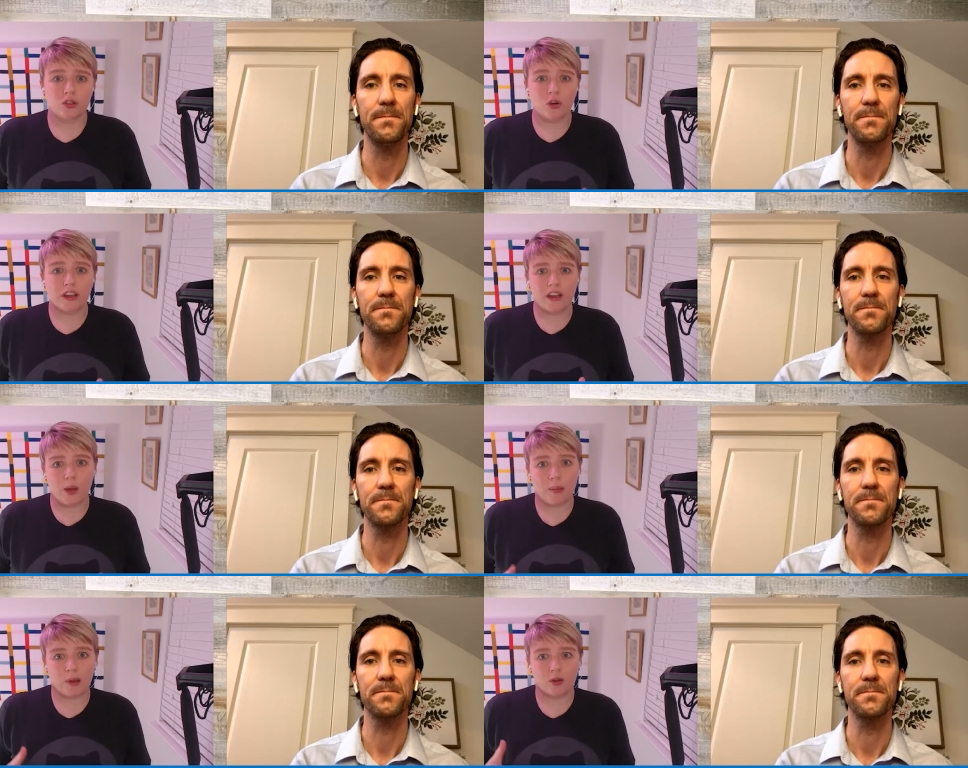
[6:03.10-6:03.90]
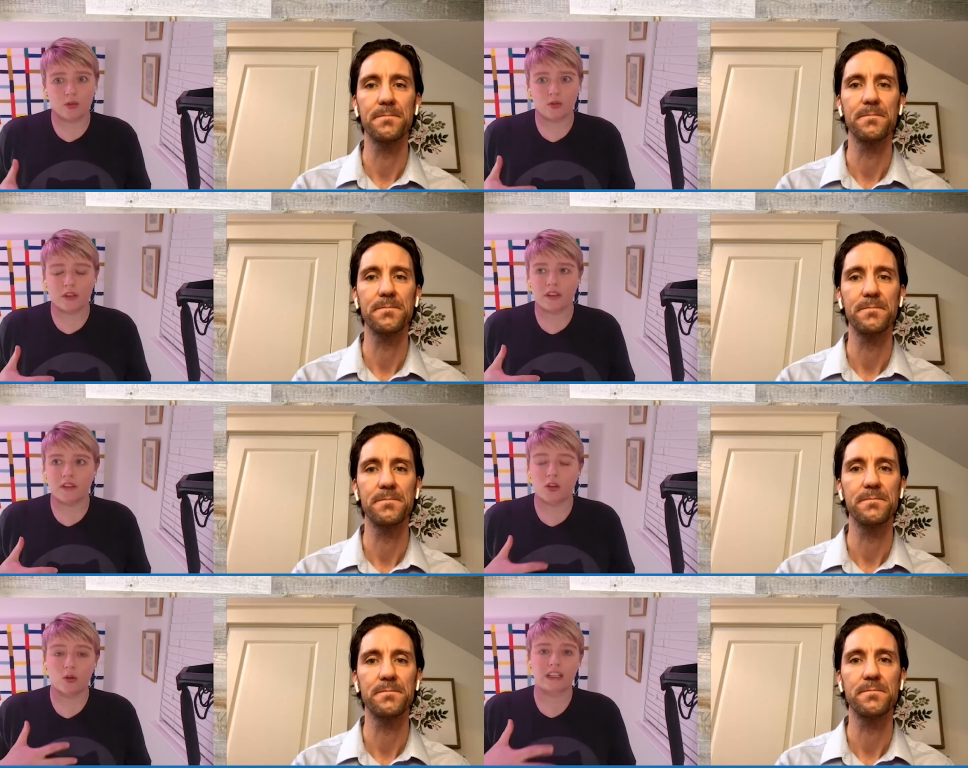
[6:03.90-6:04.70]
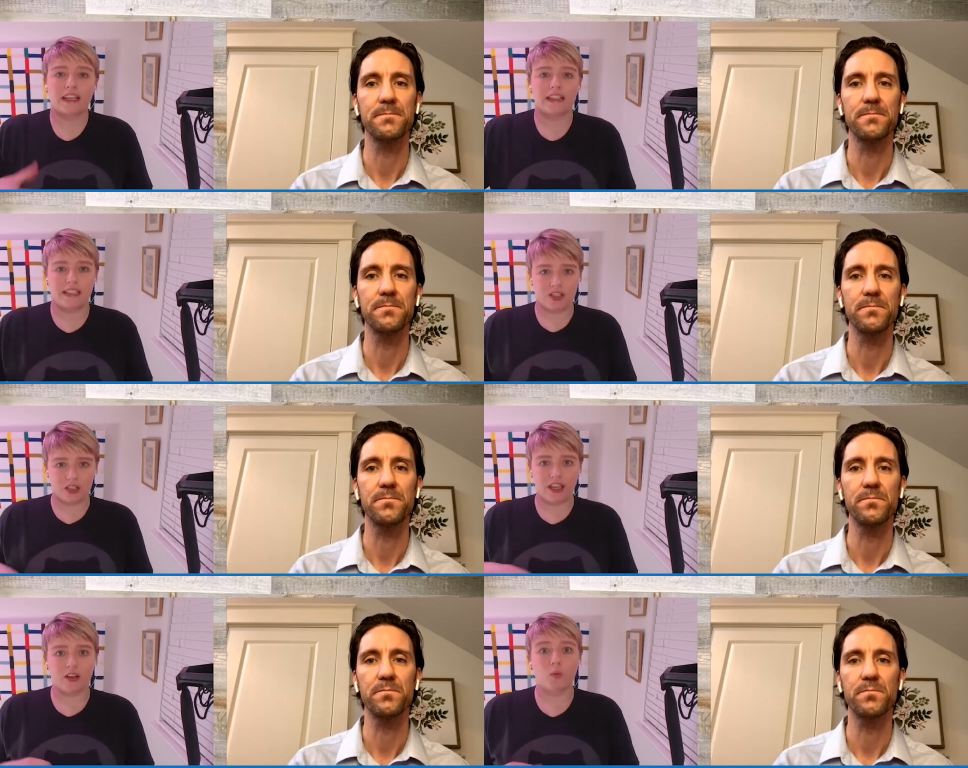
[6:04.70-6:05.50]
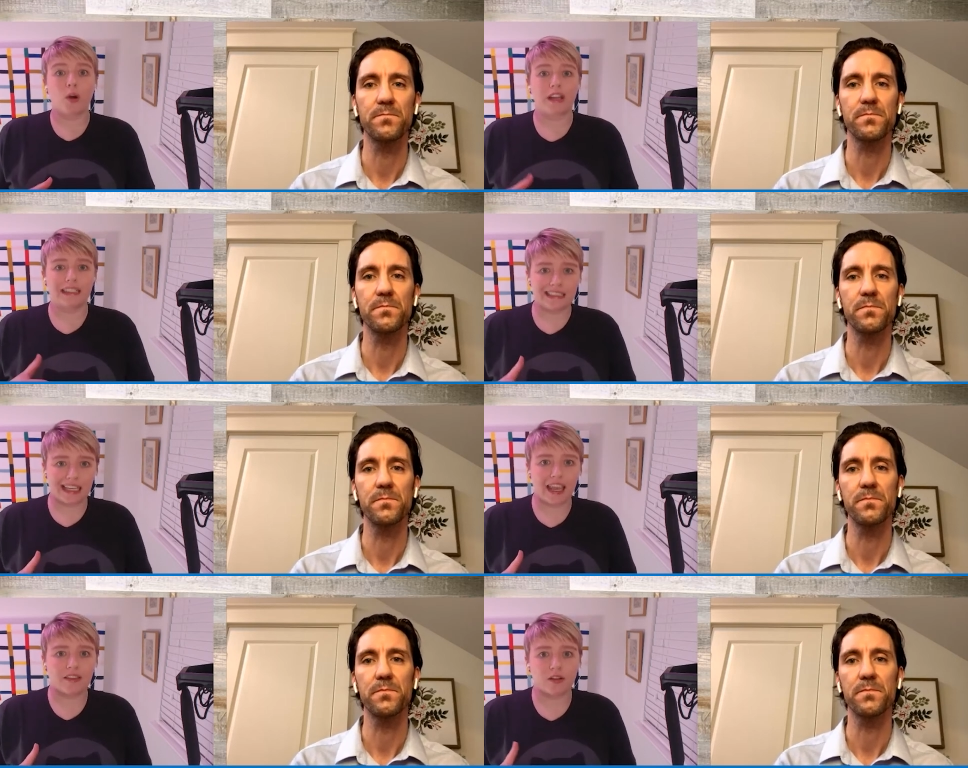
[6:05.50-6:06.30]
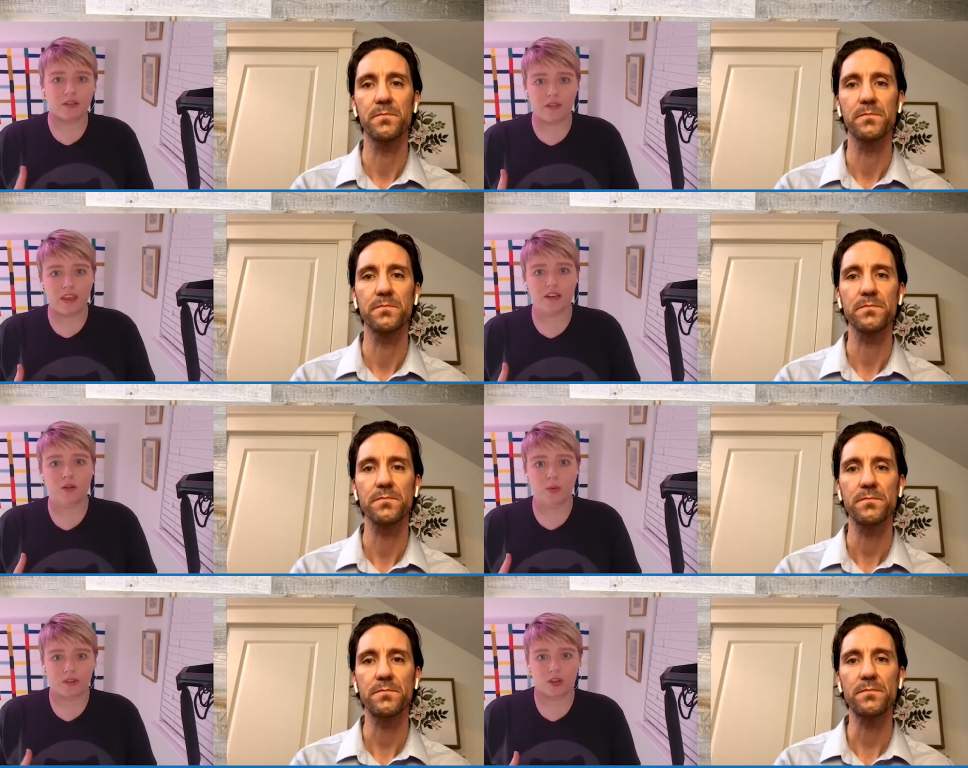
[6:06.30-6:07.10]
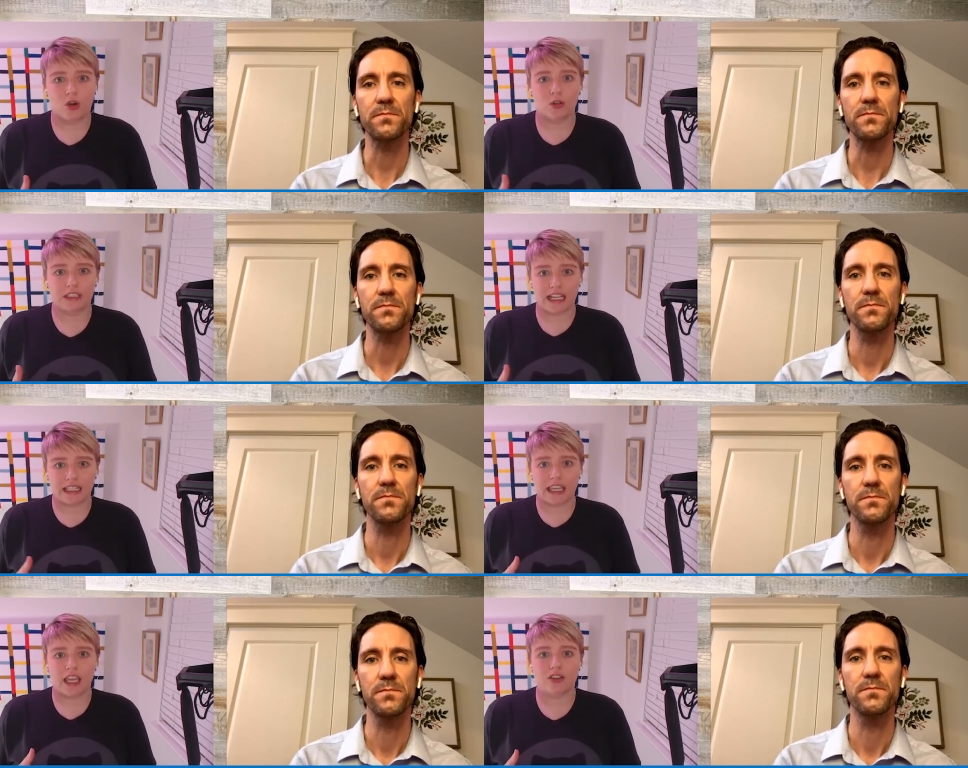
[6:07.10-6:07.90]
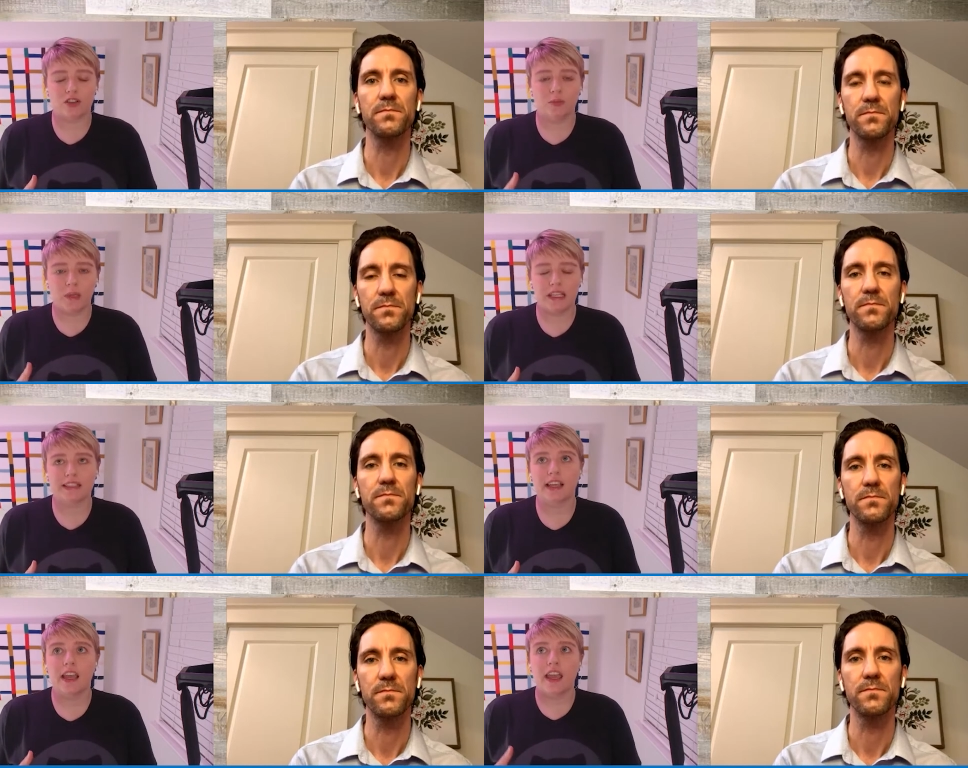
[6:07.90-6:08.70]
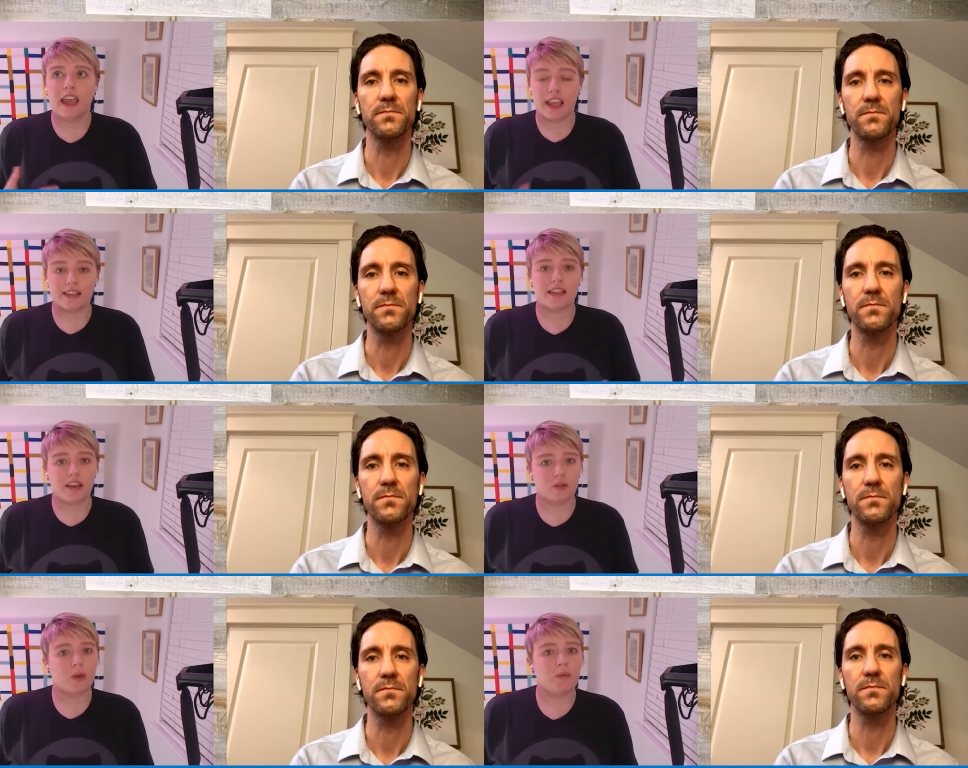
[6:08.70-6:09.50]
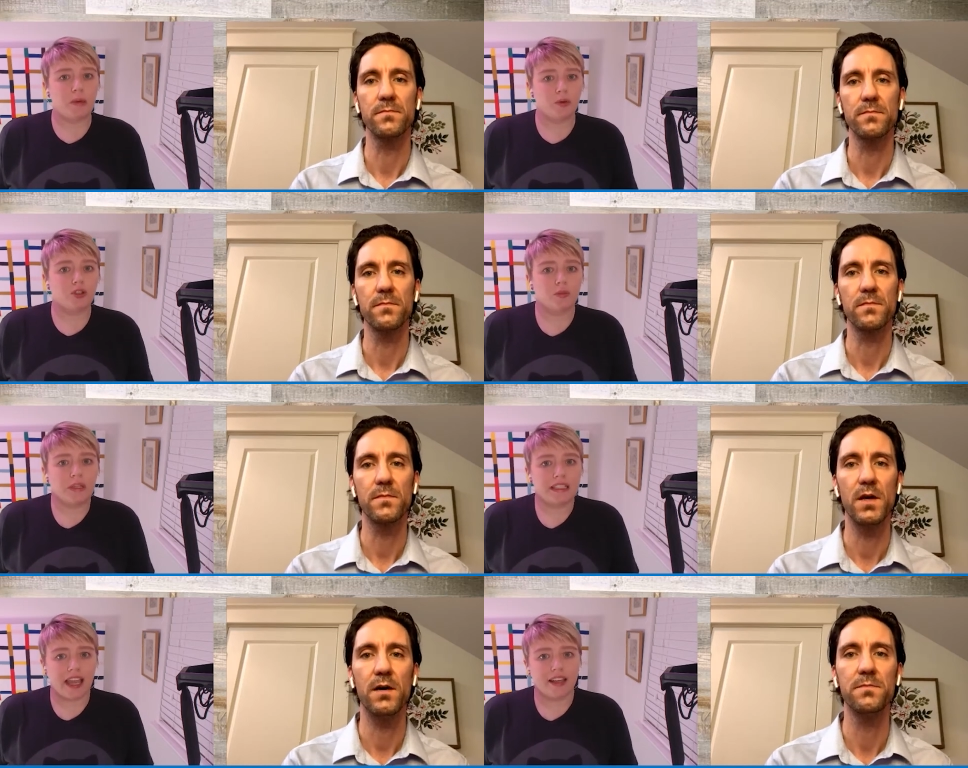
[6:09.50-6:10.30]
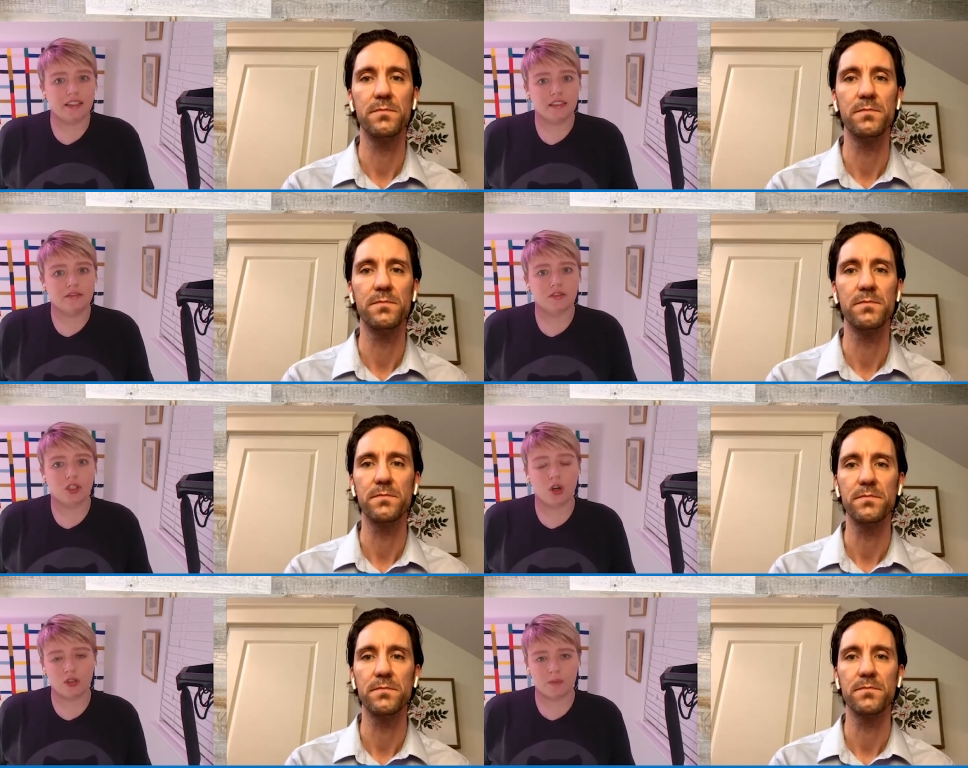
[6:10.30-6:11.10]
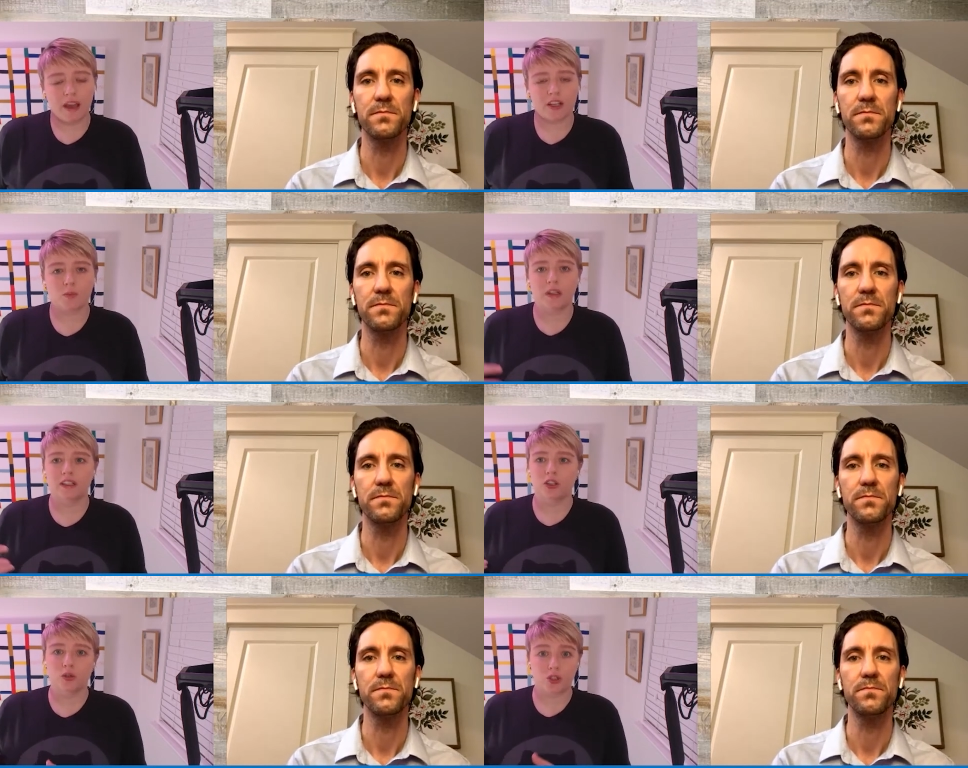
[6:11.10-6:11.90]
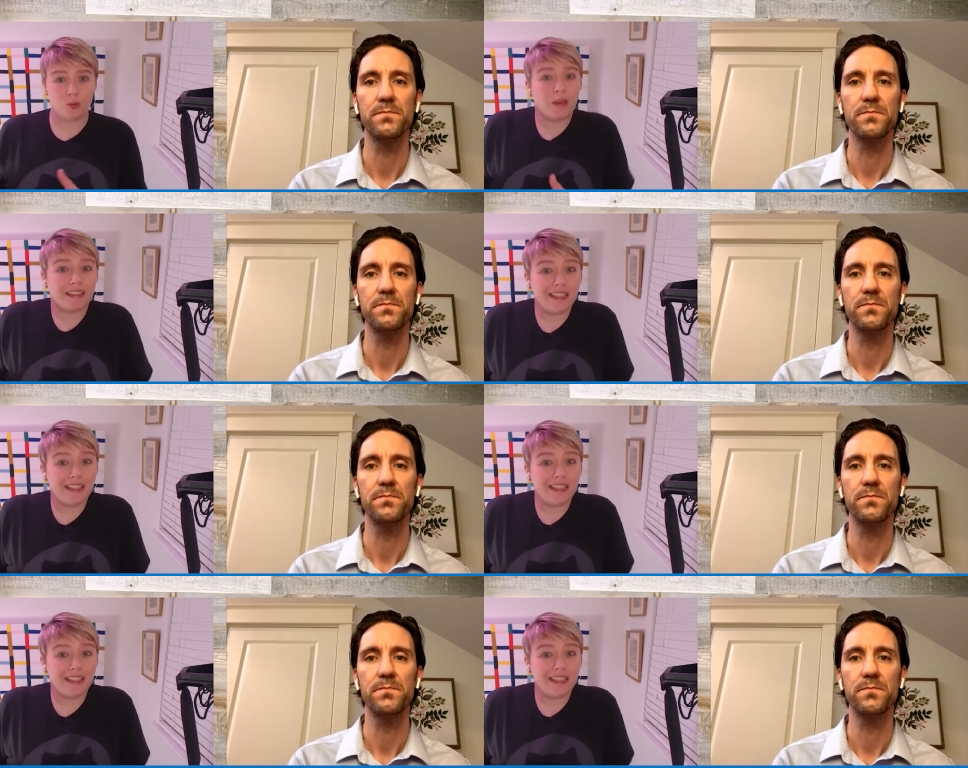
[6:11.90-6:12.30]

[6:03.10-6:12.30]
Speaker 1: talking about the organisation kind of working together there with the cost allocation piece. Is that the way people should be tackling cost management? You know, it should be a